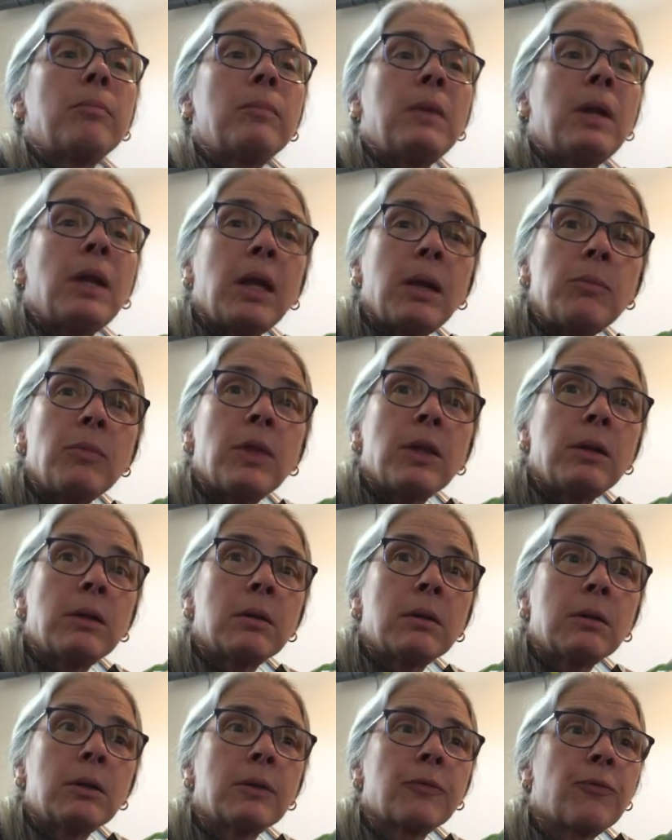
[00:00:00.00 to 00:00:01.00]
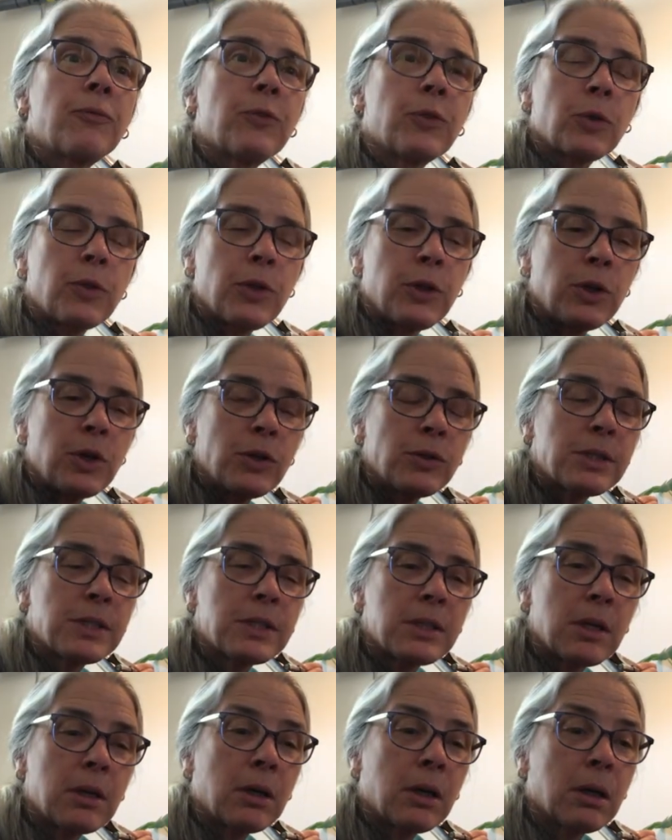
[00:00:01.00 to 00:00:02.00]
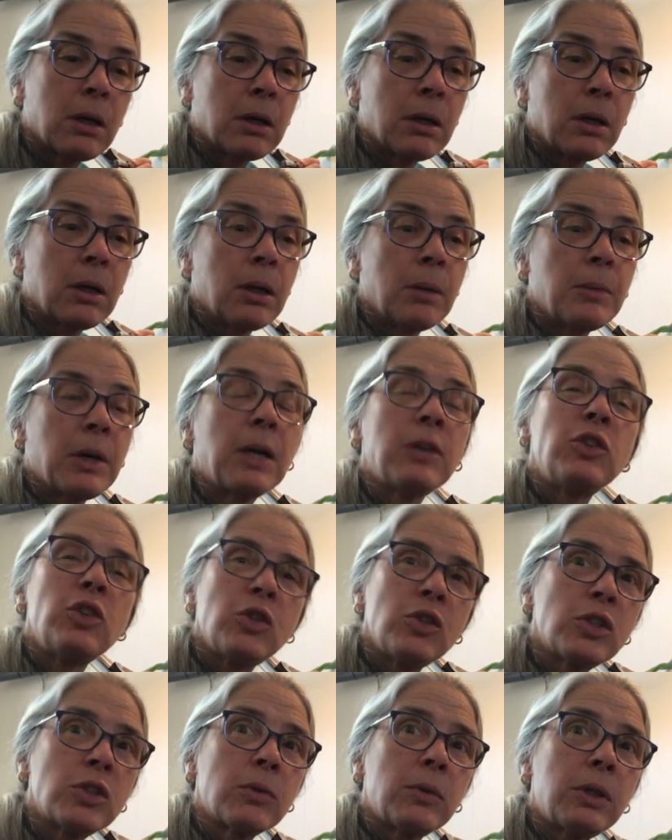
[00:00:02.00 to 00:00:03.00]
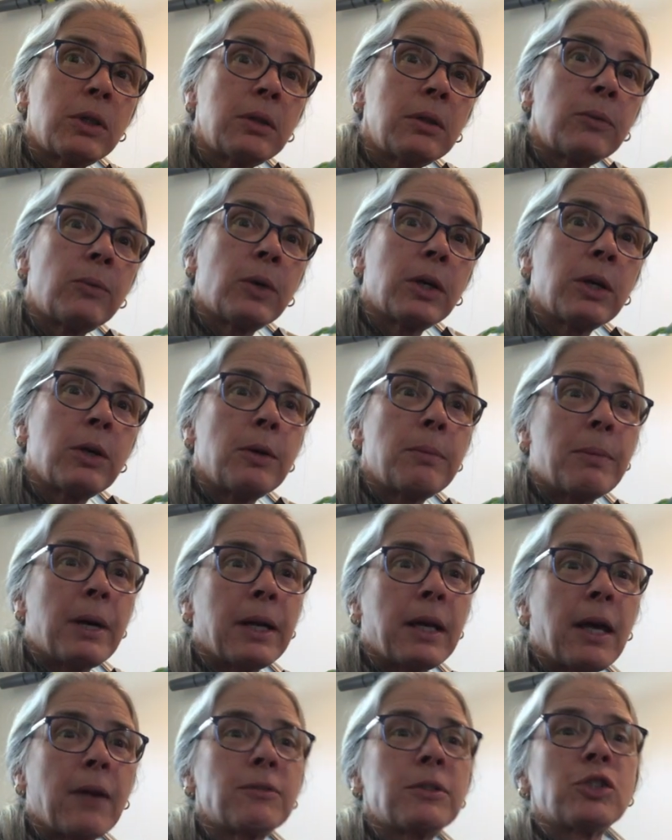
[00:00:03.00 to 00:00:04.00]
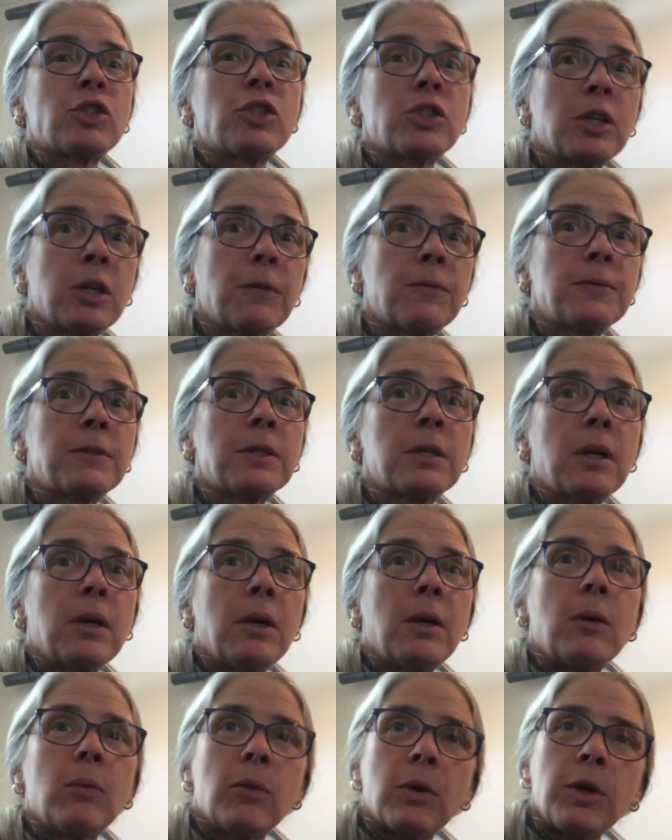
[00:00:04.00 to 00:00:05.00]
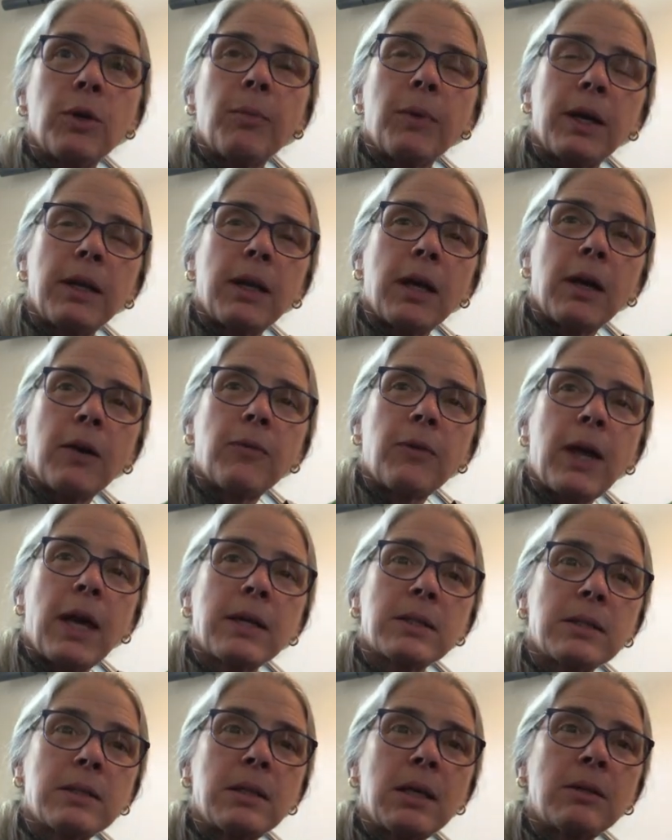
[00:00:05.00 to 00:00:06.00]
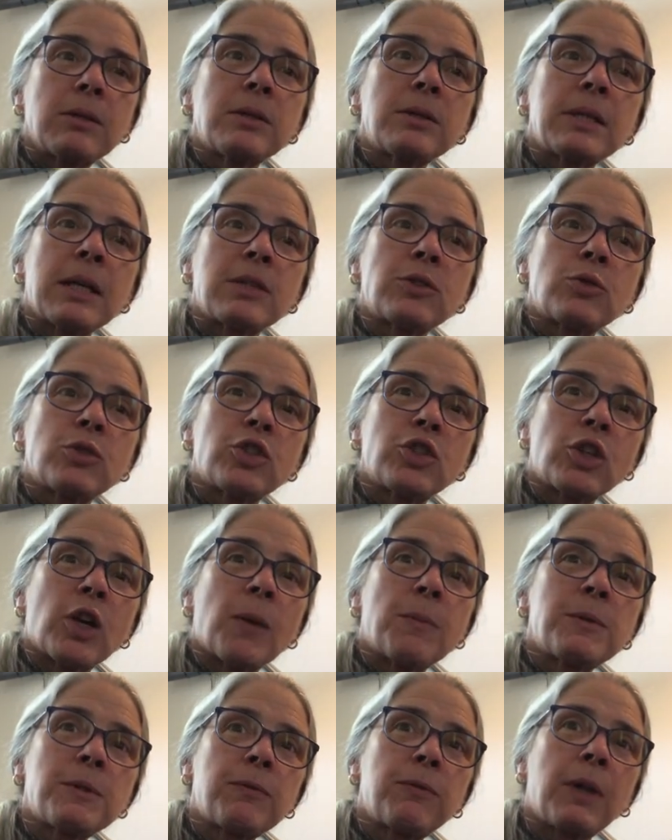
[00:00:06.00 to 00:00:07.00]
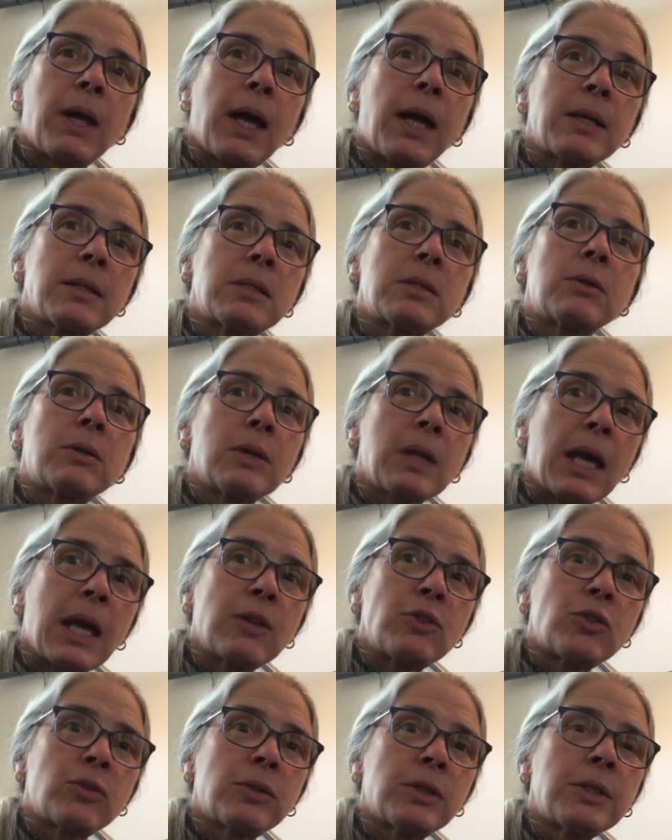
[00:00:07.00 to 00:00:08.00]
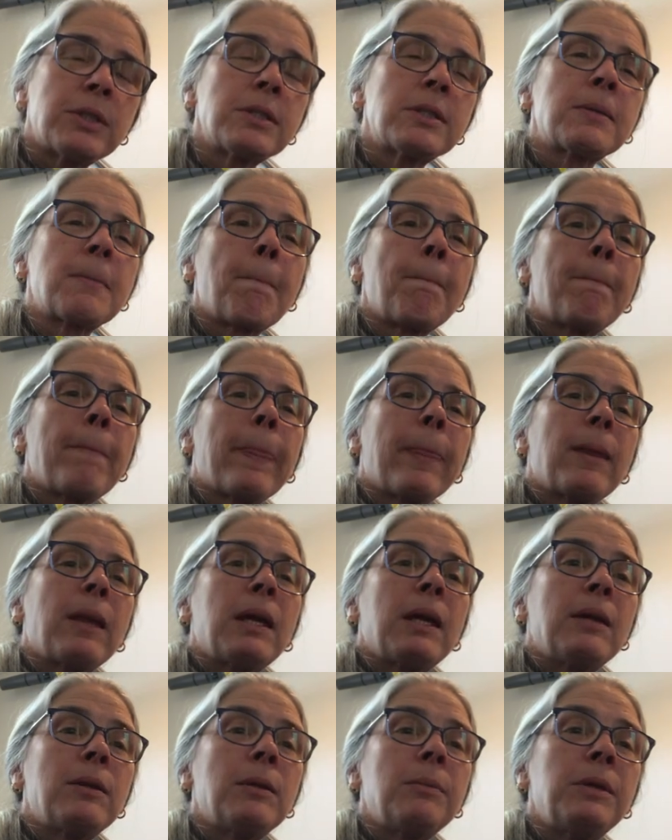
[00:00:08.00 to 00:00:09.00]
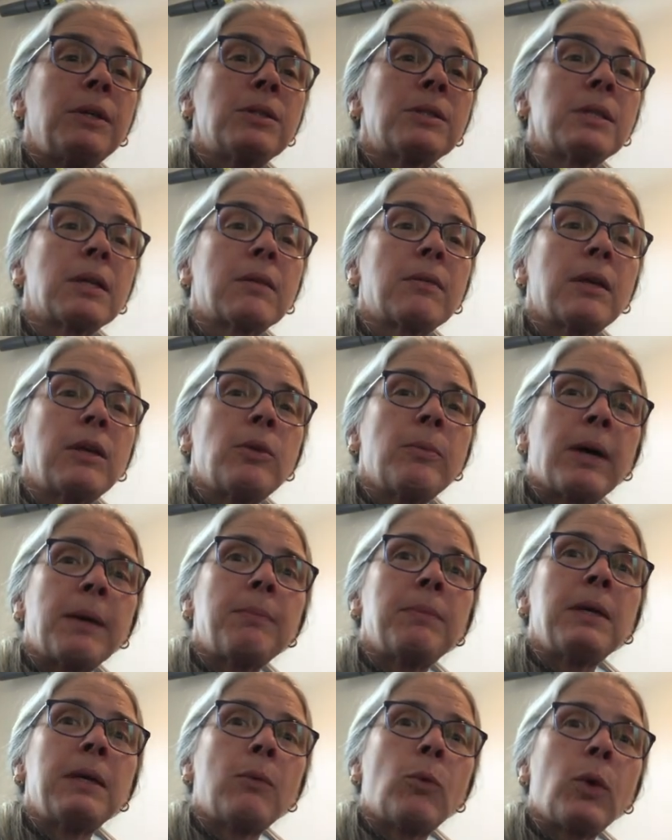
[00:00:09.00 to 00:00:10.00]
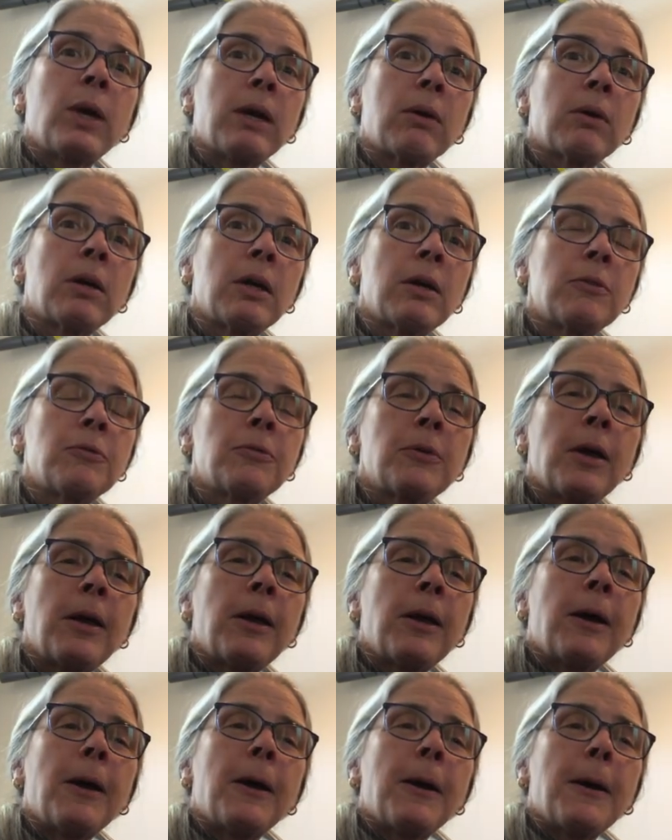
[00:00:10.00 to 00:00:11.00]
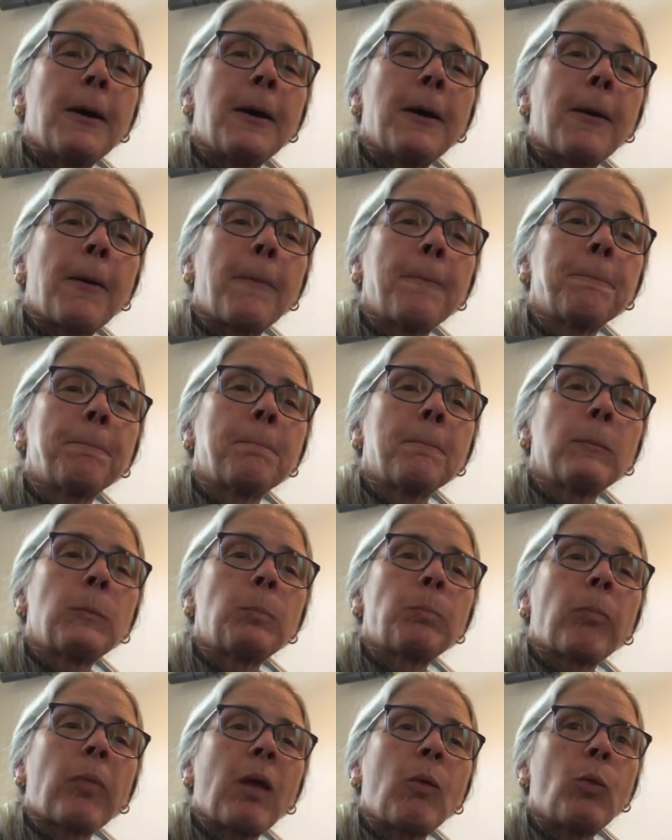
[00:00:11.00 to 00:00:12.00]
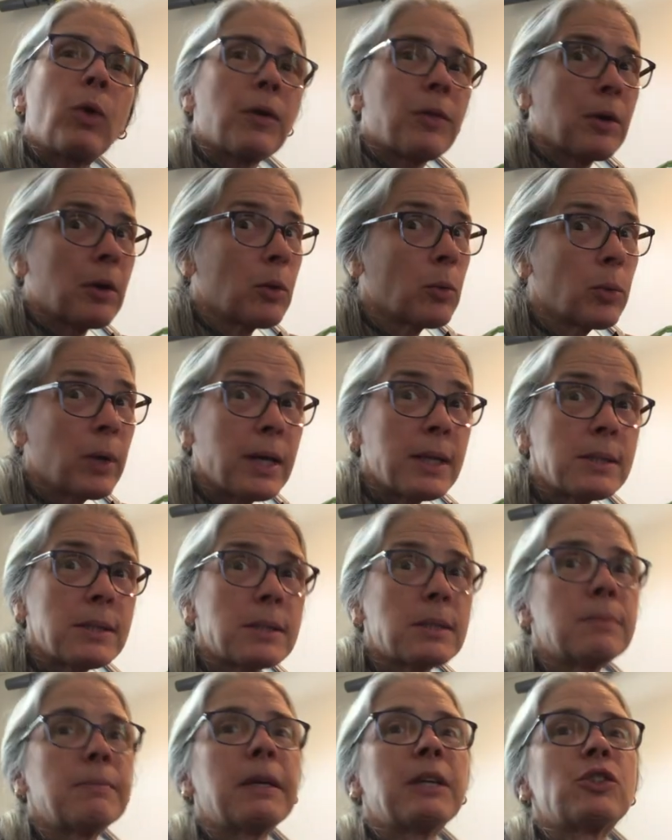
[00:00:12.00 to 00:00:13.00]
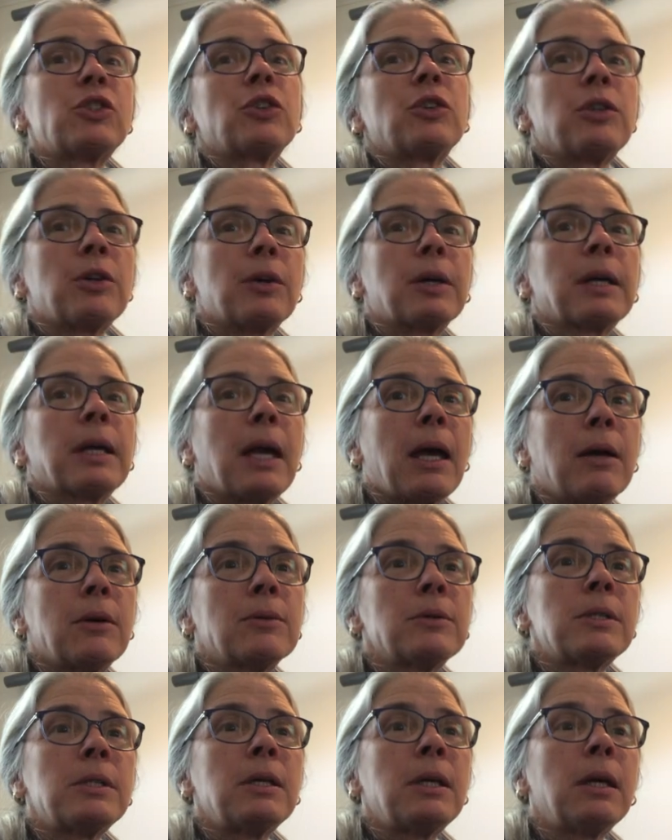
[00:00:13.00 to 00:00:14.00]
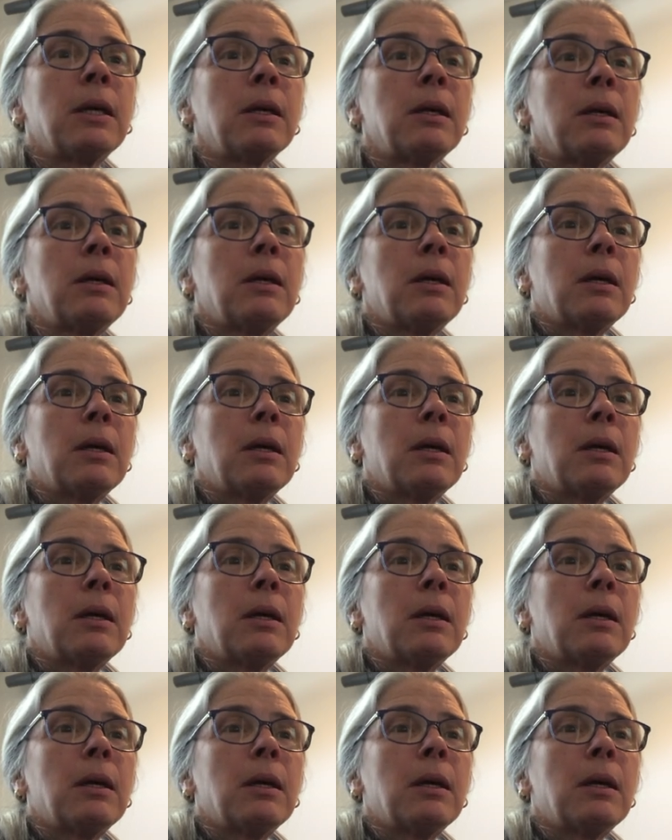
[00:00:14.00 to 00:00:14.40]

Look for the notes that are unusual, where you might have to shift, where you might have accidentals, extra sharps, flats, or naturals in the music that you might be aware of. Where there are rests, make sure you're counting.